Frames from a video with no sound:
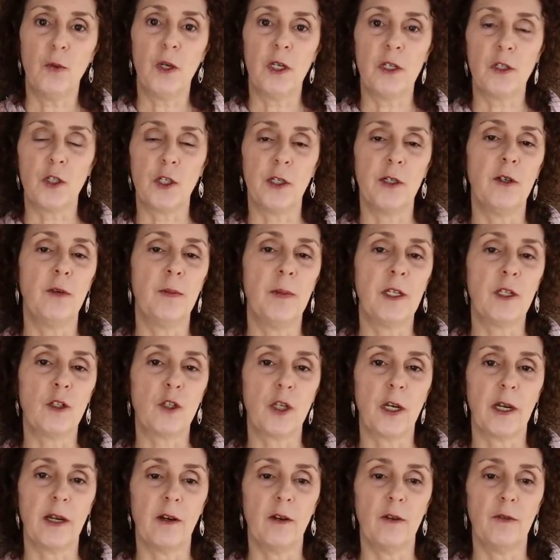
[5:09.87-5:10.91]
One gentleman
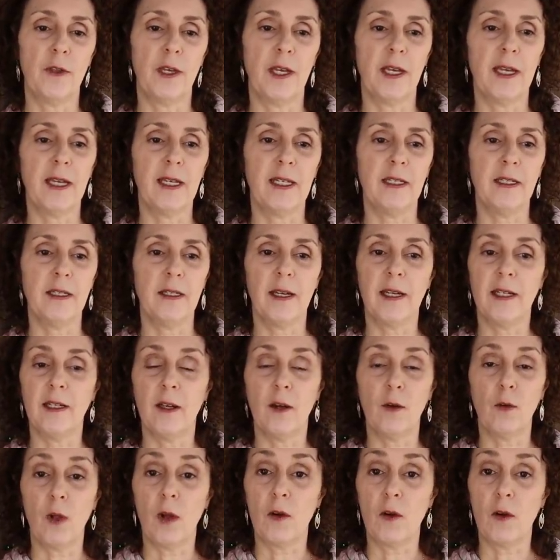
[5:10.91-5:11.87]
shared that he he no